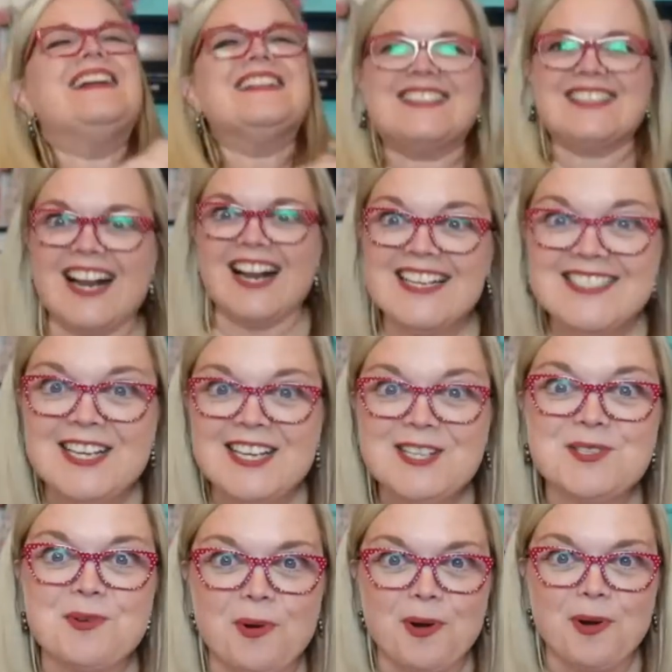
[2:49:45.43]
Did I say
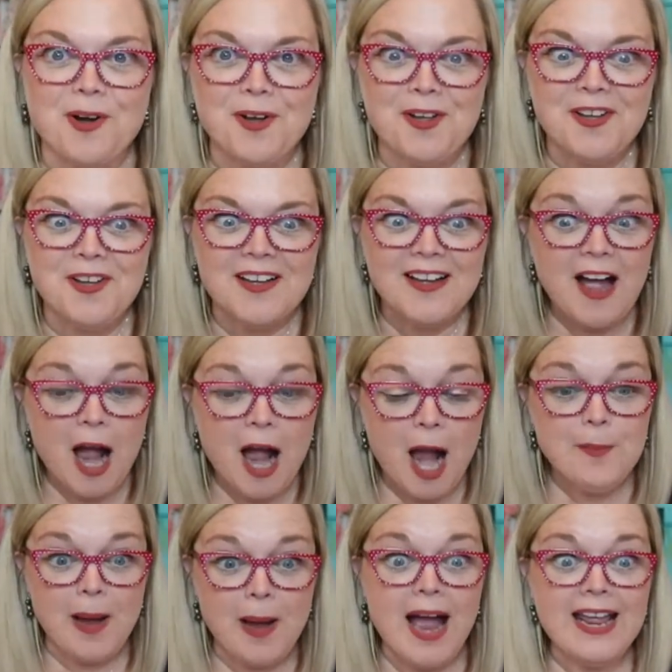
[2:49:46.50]
squirrel? I
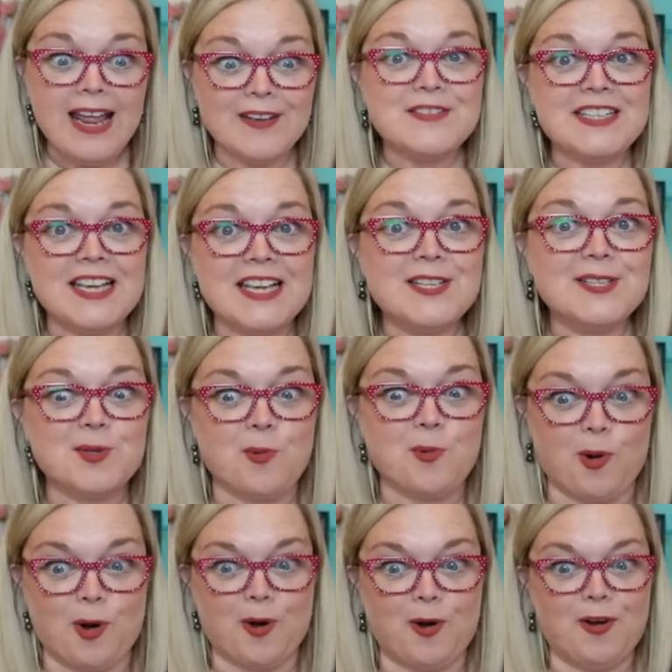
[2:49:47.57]
might have said
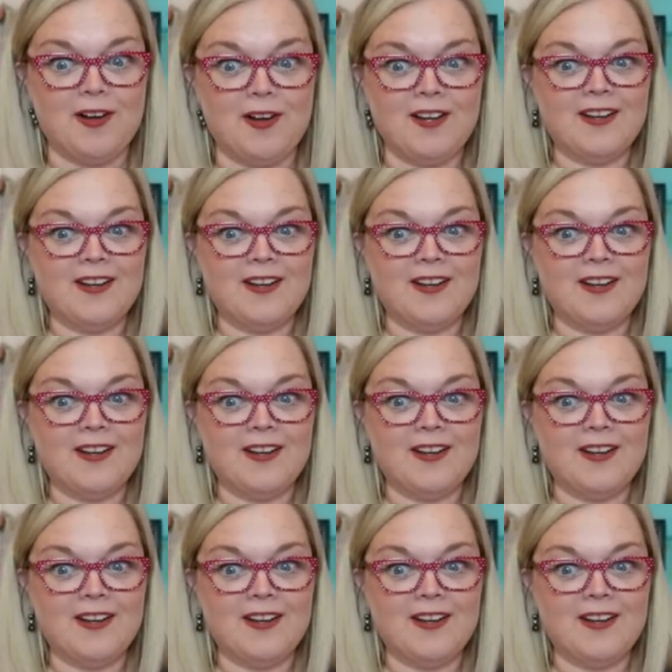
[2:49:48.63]
squirrel.